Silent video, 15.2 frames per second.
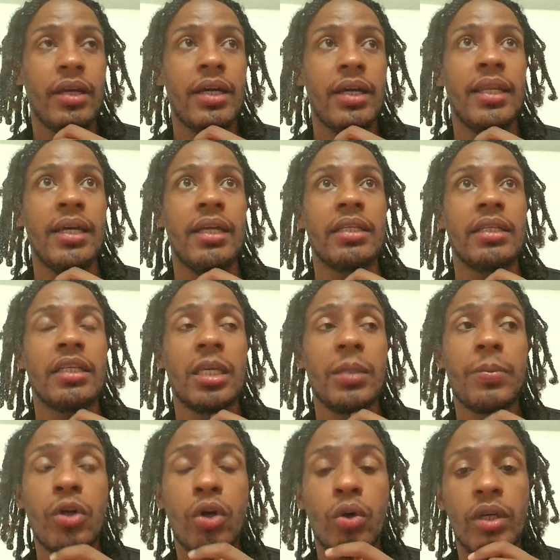and then
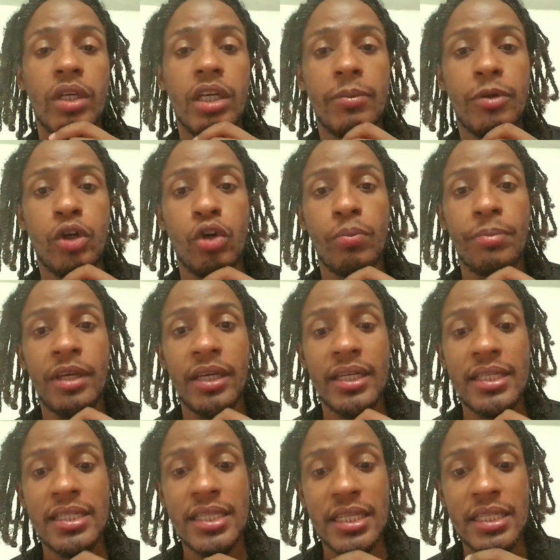keep going, being
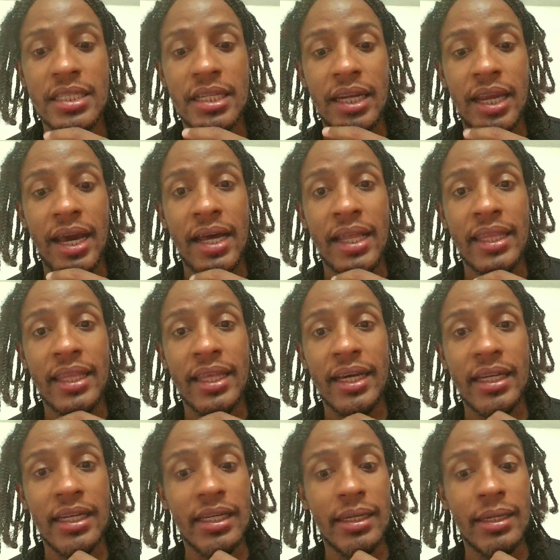consistent, and
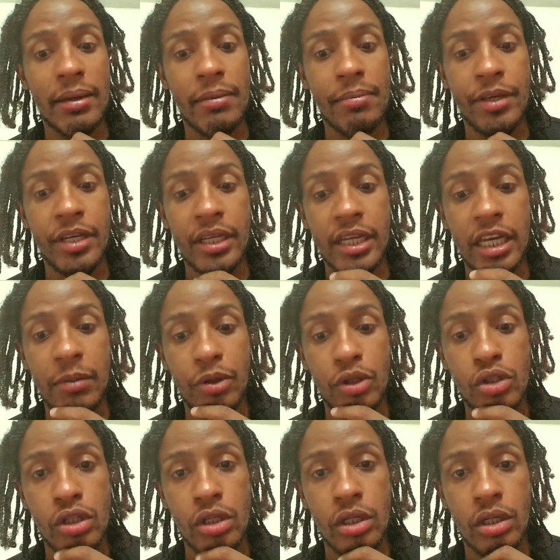then being able
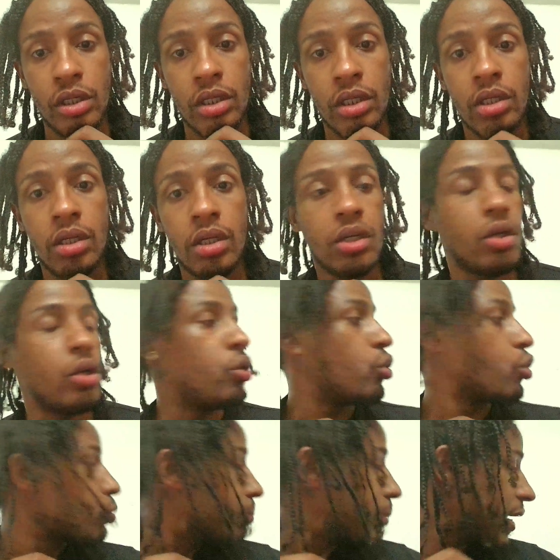to
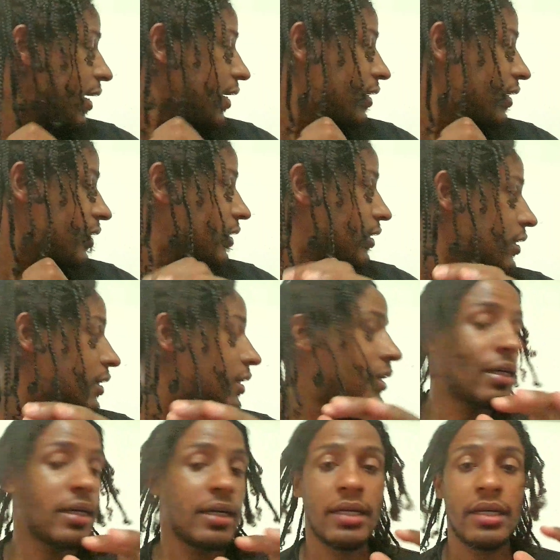look back
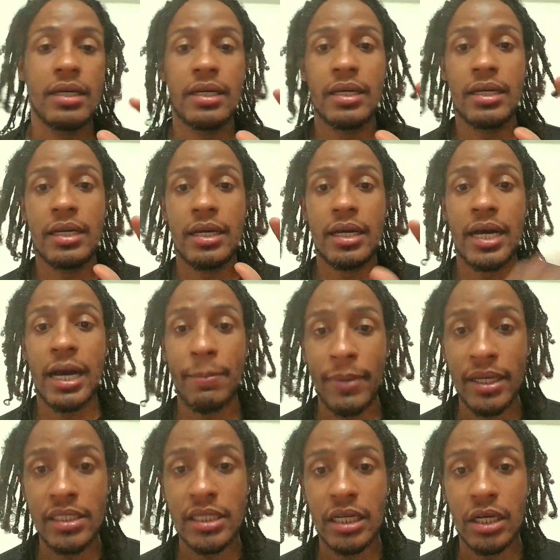at
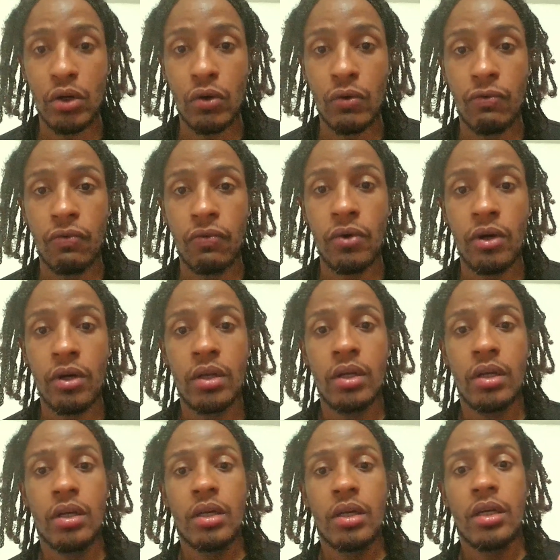myself
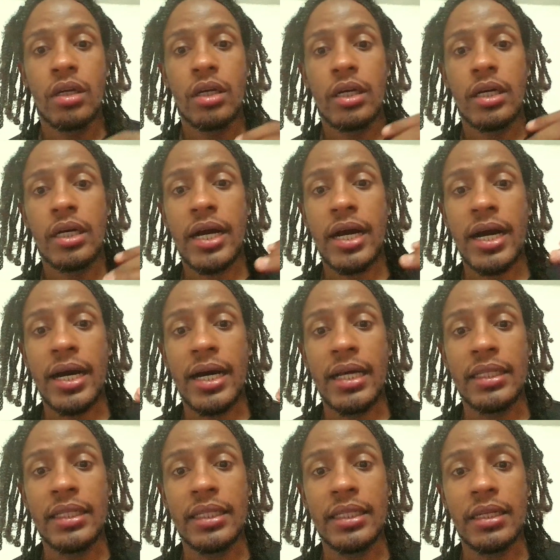
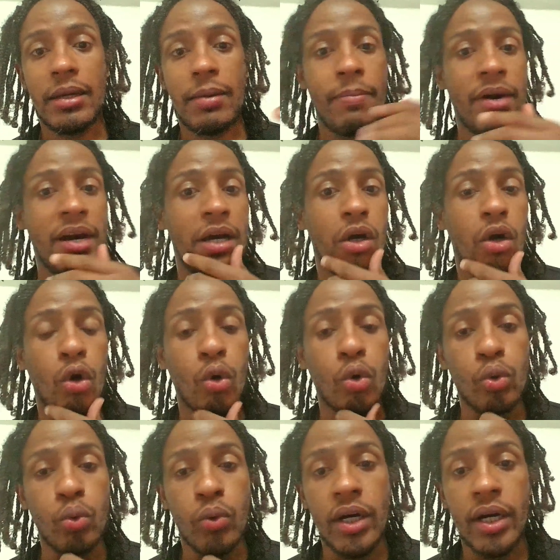and my
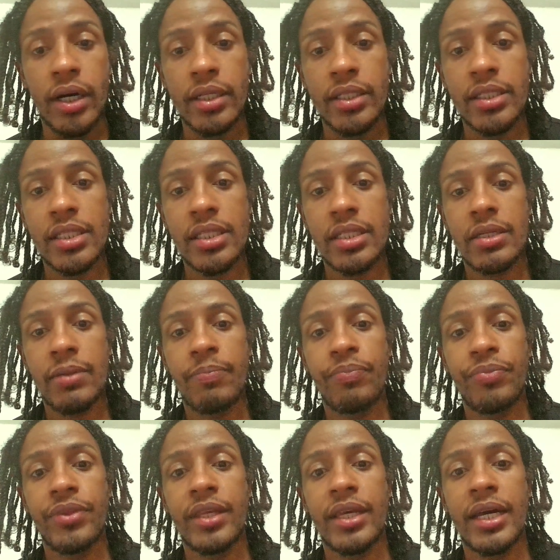old works
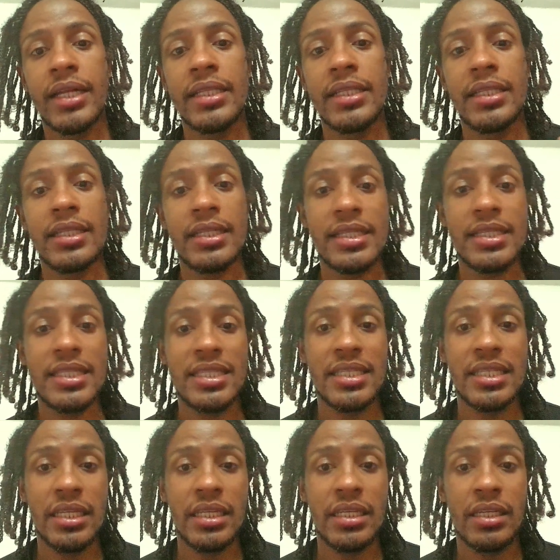and
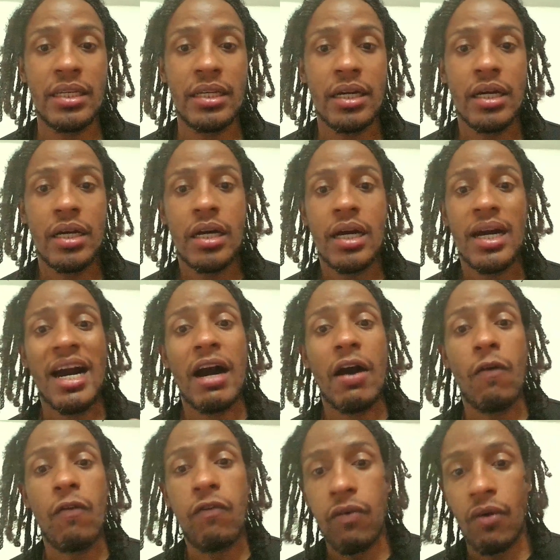see
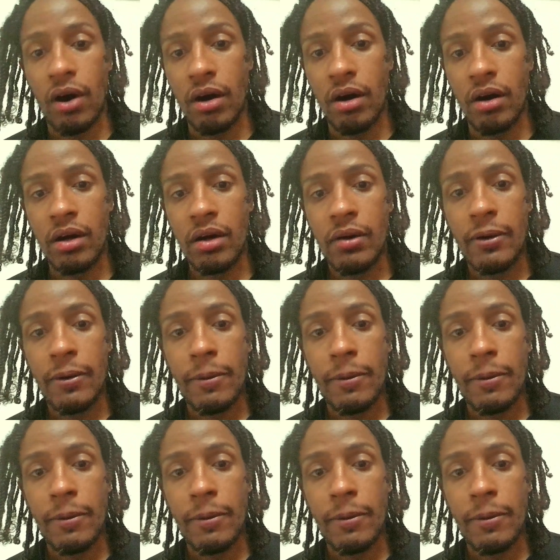how far